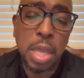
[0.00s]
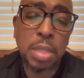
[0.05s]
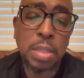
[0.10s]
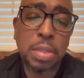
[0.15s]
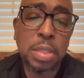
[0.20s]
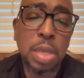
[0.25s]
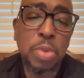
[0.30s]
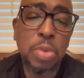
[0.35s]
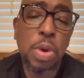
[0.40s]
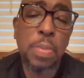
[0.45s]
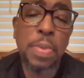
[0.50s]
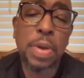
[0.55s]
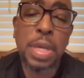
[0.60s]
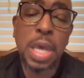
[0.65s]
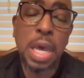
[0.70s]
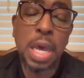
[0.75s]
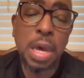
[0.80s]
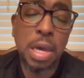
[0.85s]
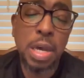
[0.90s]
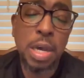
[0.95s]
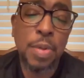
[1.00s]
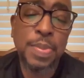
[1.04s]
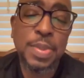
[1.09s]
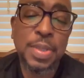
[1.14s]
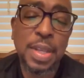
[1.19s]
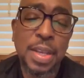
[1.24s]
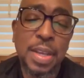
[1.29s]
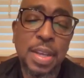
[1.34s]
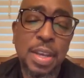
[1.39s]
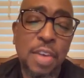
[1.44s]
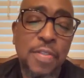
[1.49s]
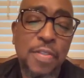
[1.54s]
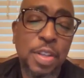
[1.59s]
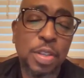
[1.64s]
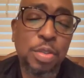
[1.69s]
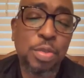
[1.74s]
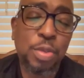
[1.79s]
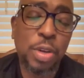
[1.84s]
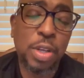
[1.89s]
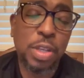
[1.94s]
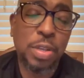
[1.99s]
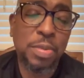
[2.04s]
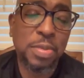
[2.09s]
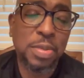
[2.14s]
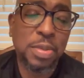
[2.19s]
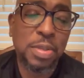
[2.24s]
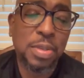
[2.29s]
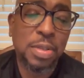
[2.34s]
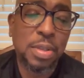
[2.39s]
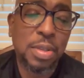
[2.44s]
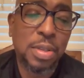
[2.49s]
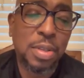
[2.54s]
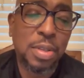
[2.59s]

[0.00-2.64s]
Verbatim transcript: and see what becomes of his dreams.